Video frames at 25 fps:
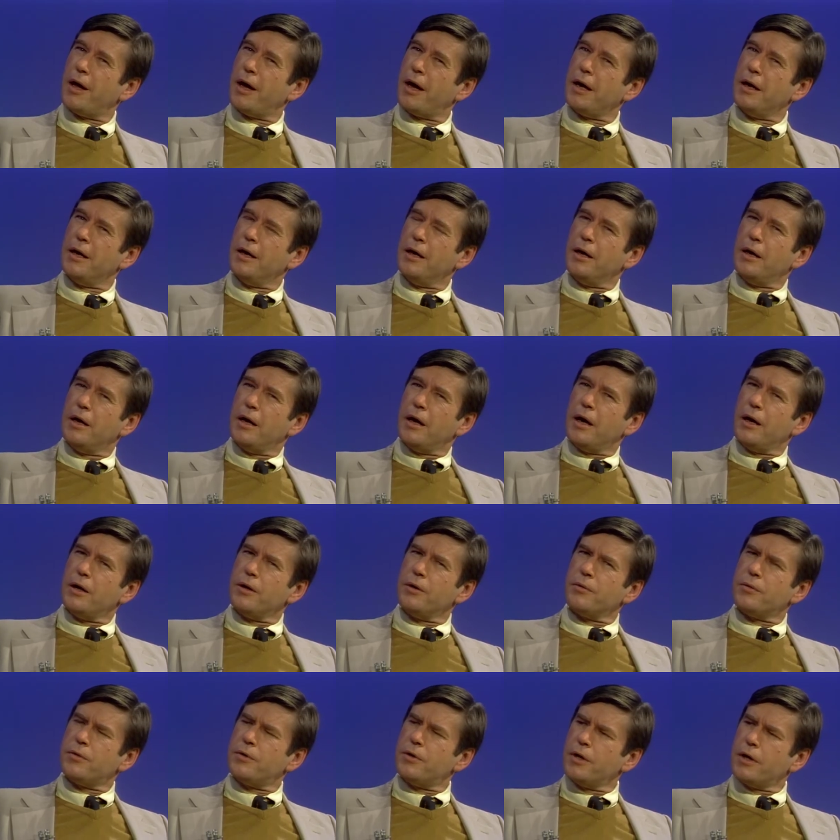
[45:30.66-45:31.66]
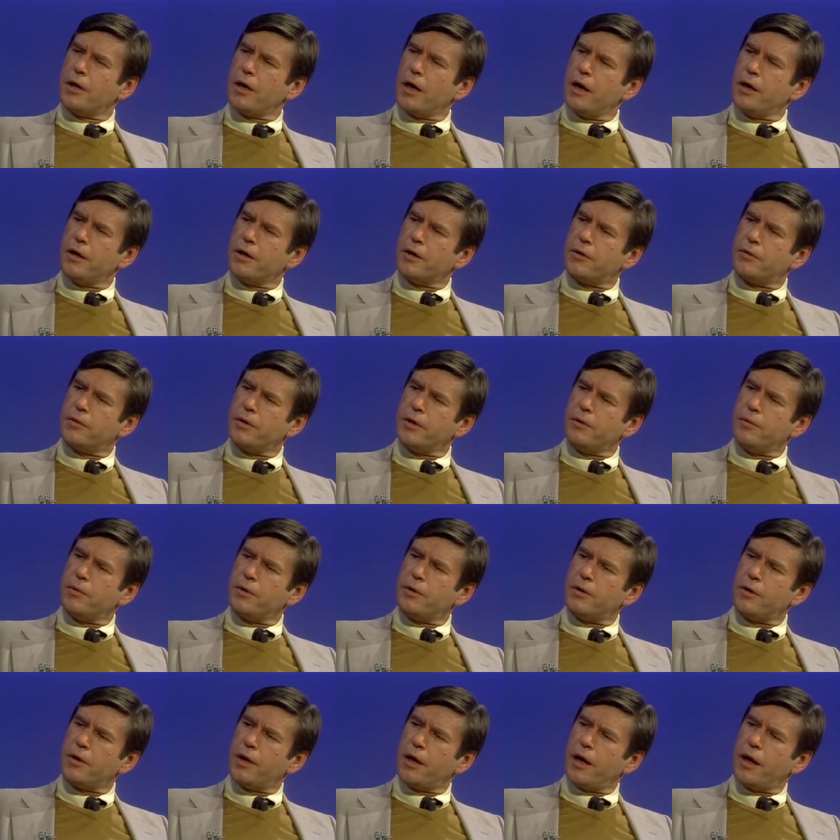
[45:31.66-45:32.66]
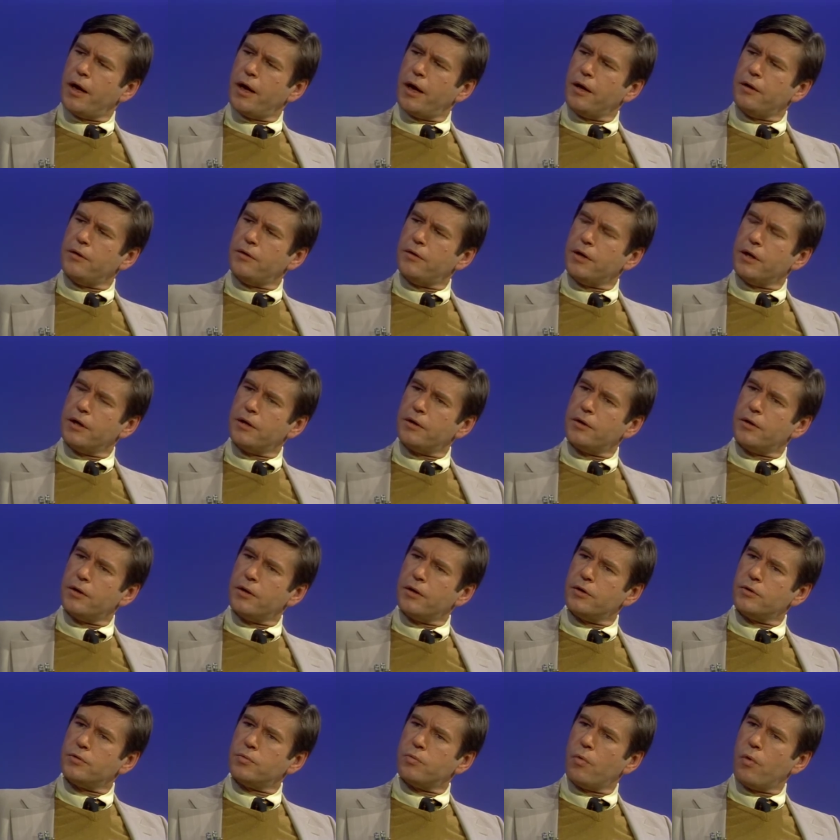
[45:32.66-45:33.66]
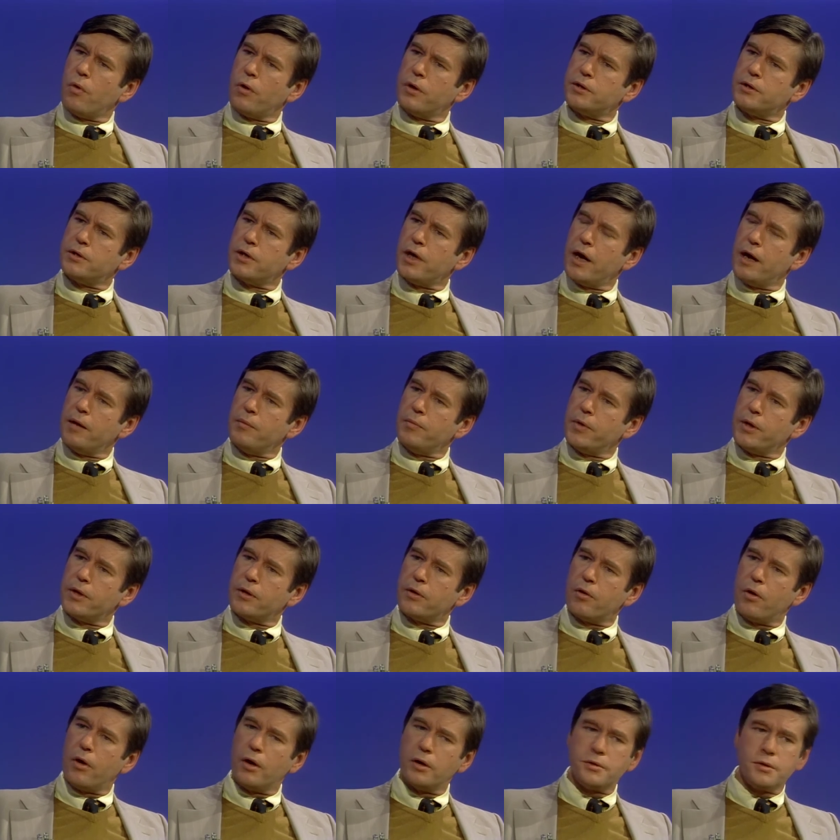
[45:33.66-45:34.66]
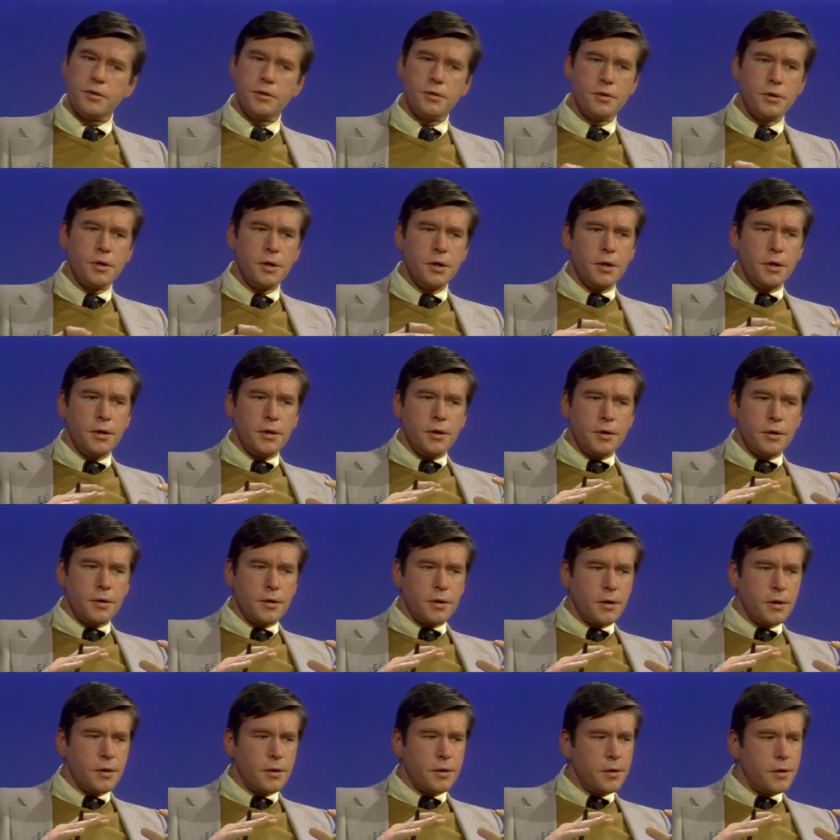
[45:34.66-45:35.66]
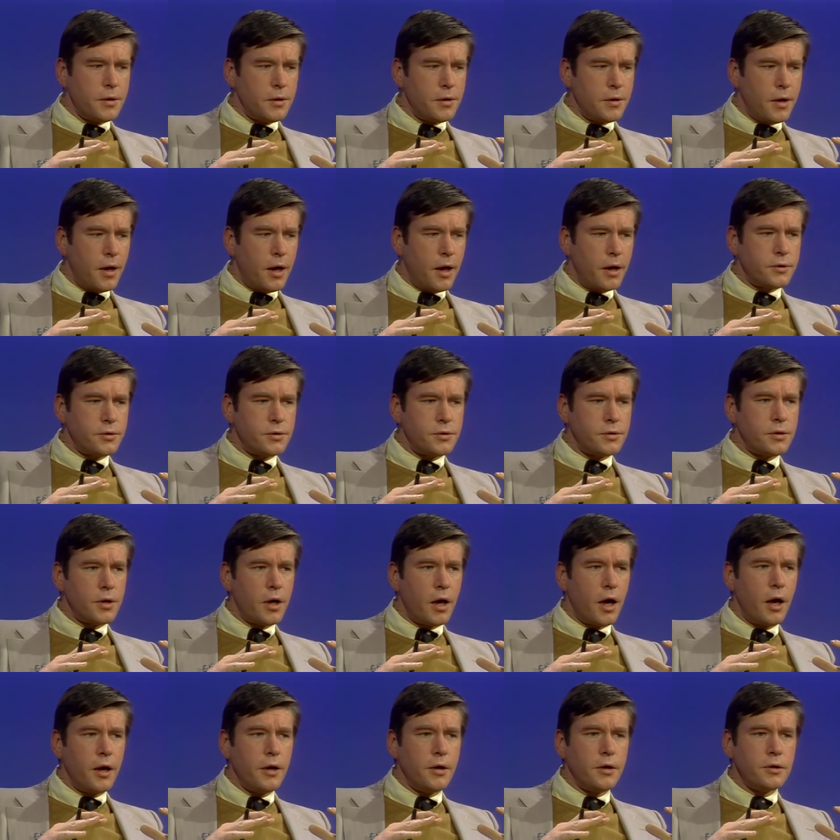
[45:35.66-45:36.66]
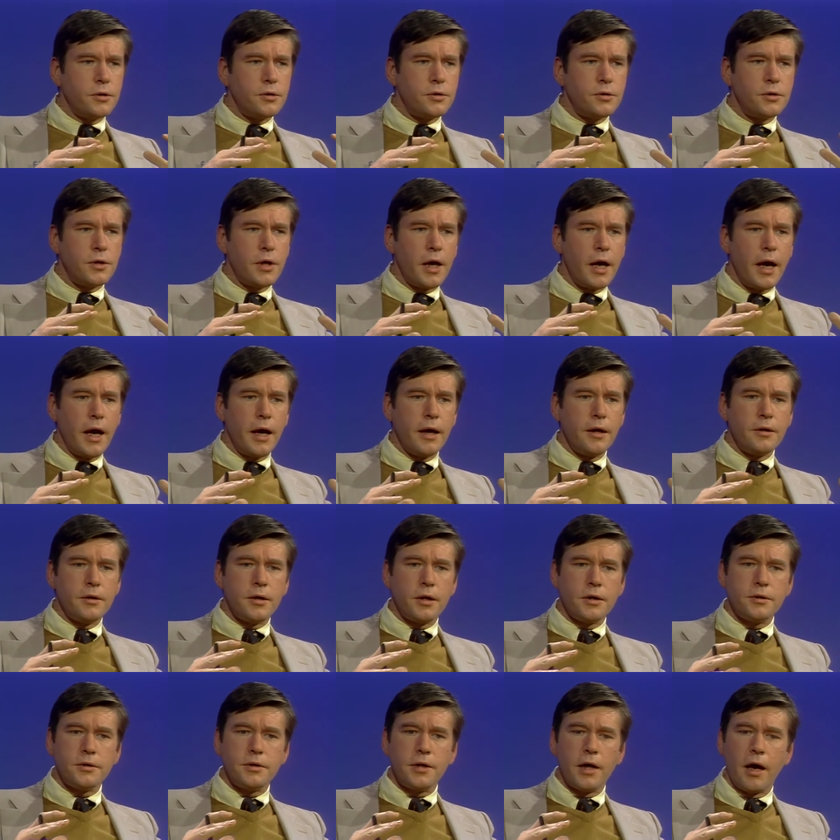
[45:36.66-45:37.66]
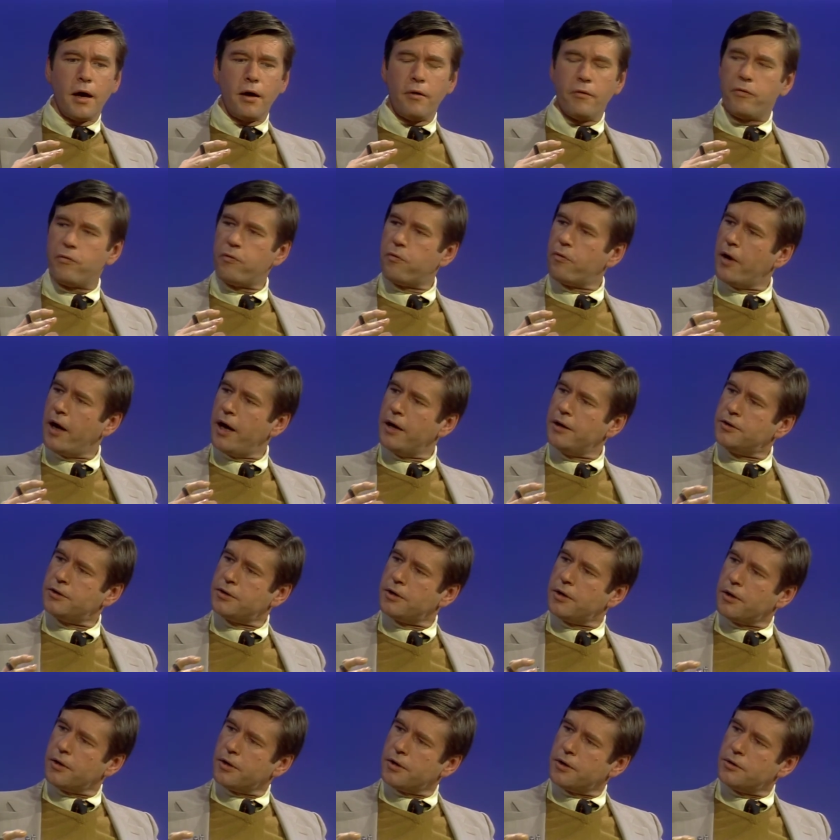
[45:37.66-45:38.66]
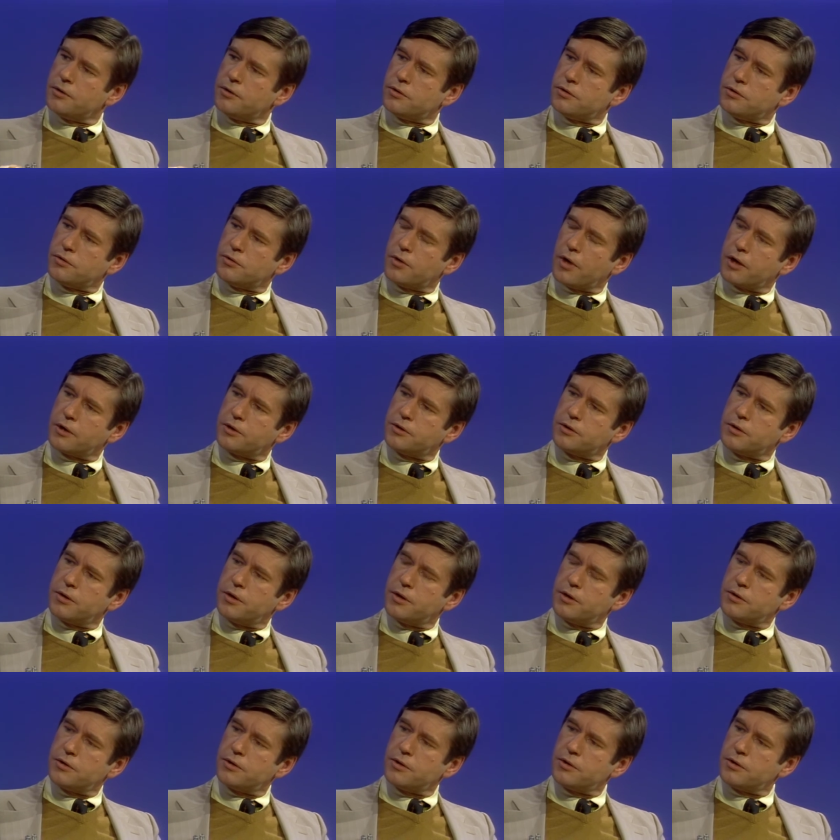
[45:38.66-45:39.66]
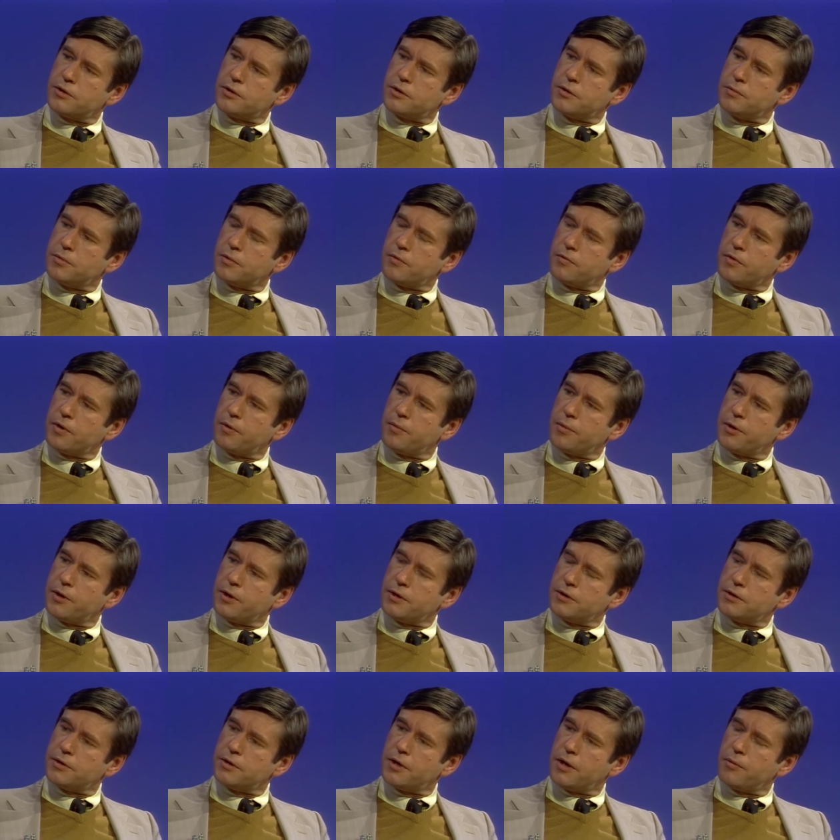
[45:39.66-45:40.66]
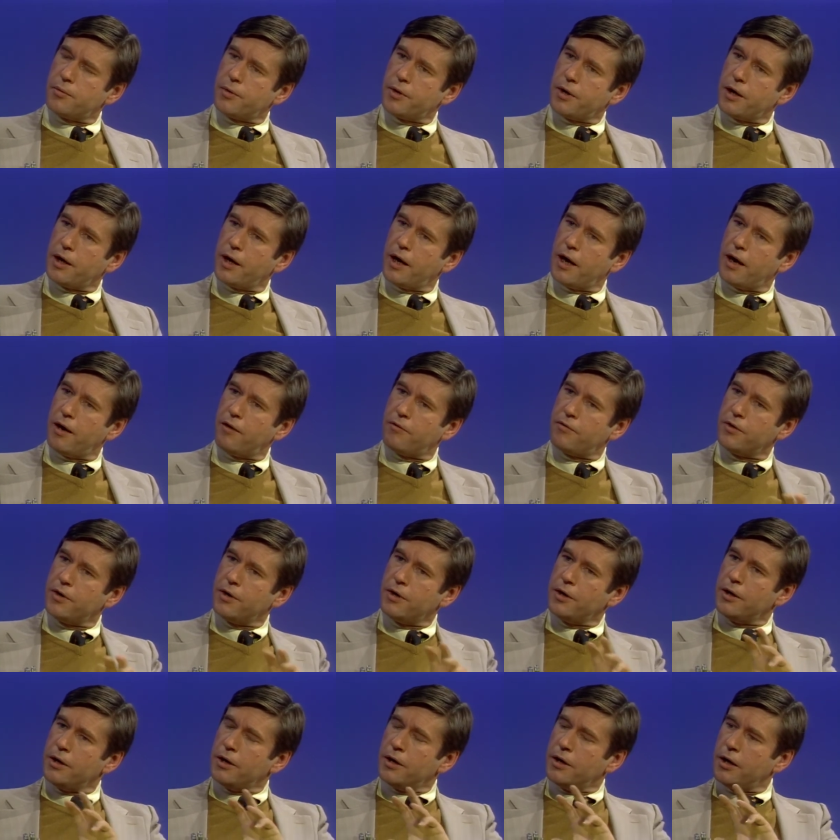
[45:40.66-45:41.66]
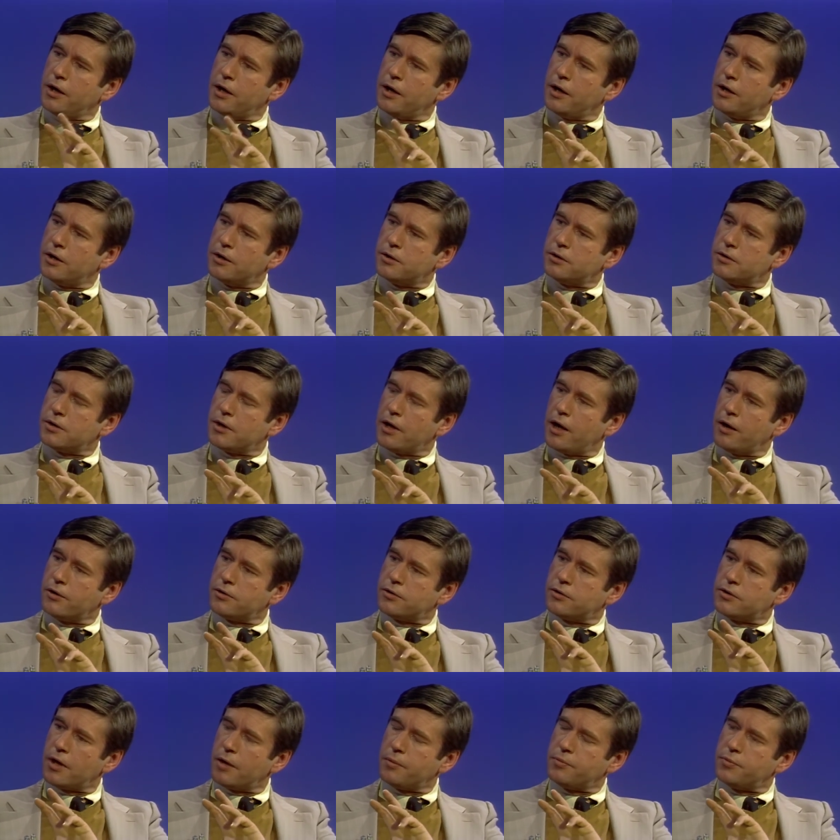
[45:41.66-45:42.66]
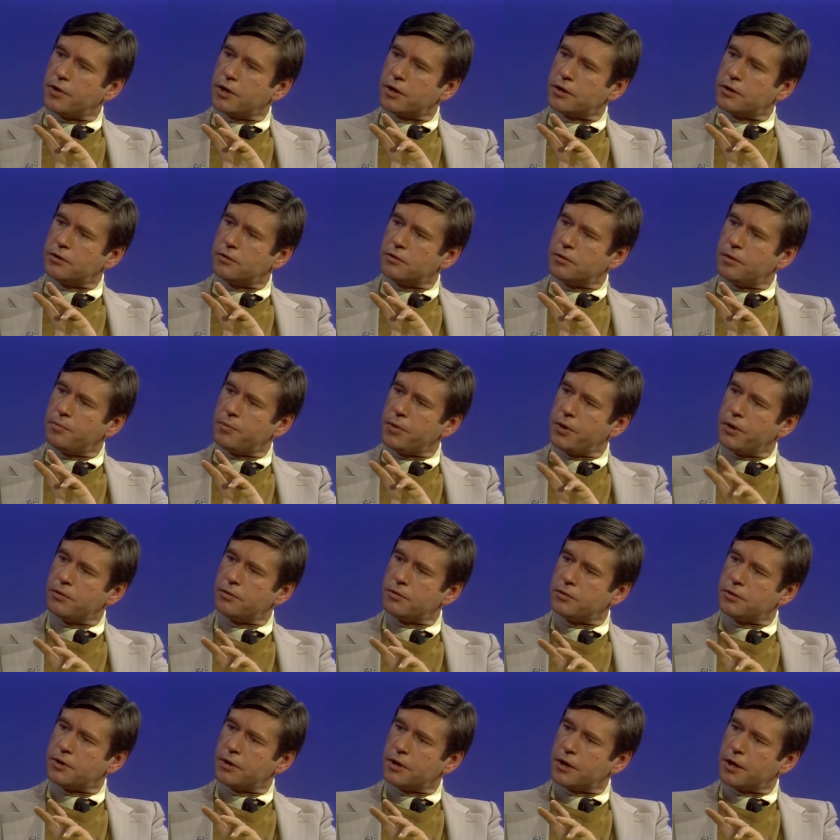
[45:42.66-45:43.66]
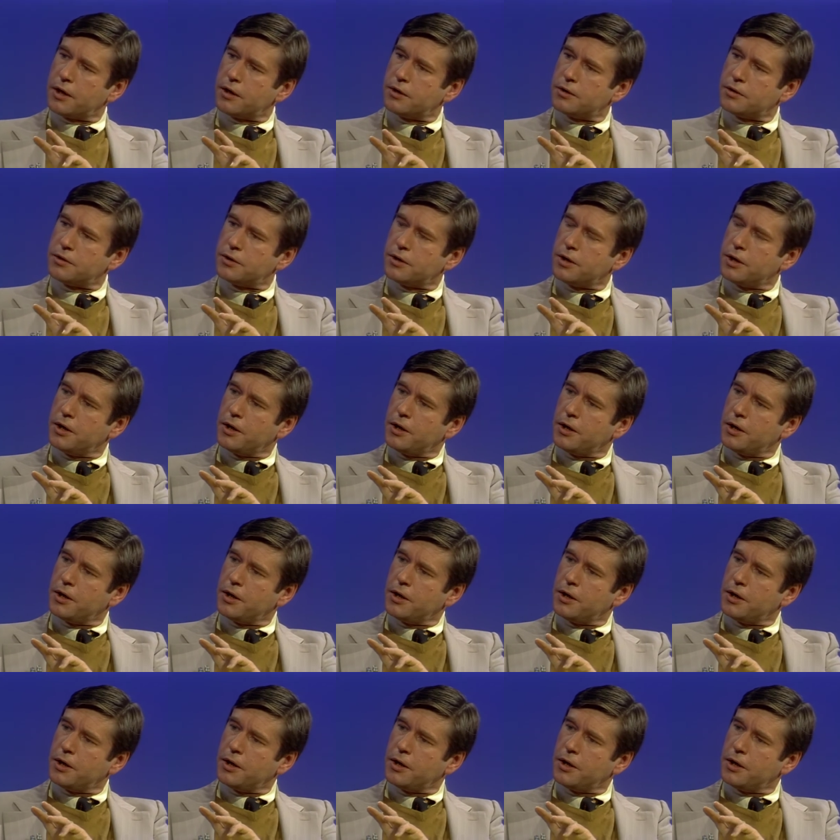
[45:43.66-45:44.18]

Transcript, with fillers: I, I don't think I'd agree with that. I think that it is wartime that causes the us to understand just how fragile this structure and system of liberties that we have is and how subject to abuse it is,